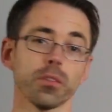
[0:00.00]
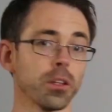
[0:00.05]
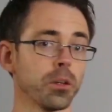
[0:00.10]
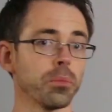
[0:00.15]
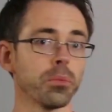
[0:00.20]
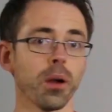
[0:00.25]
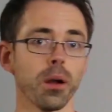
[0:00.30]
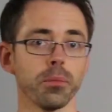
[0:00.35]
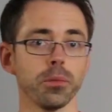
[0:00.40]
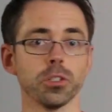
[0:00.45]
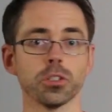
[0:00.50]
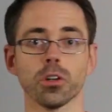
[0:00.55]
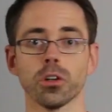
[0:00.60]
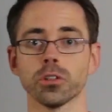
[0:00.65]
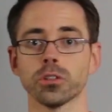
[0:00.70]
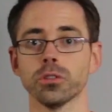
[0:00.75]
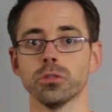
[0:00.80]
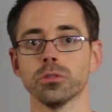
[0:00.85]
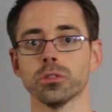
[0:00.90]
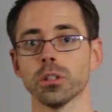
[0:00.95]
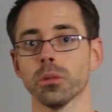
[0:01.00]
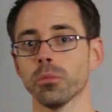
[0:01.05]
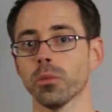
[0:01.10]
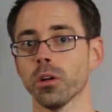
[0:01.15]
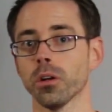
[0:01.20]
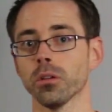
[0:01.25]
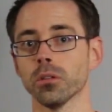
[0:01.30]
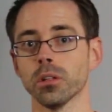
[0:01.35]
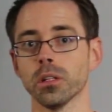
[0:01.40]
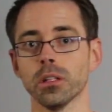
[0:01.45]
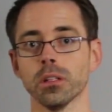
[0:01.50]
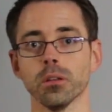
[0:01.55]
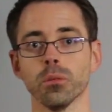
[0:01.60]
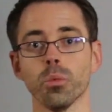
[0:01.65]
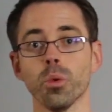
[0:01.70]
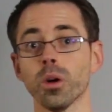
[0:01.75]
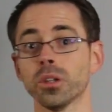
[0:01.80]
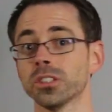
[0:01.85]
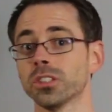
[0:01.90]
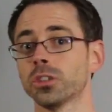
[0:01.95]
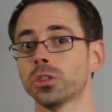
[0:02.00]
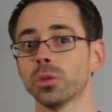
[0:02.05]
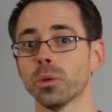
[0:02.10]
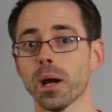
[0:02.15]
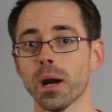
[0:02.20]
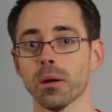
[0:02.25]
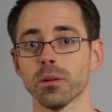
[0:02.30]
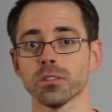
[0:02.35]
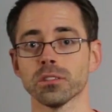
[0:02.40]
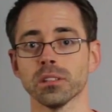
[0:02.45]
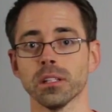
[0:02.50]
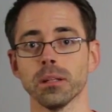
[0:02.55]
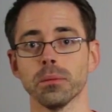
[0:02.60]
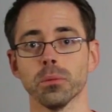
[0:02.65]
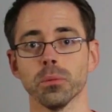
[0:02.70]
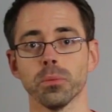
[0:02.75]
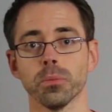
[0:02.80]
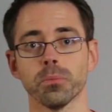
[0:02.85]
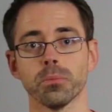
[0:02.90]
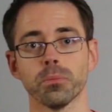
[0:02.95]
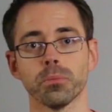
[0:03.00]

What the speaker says: They'll probably charge you somewhere in the 1 to 2 hours labor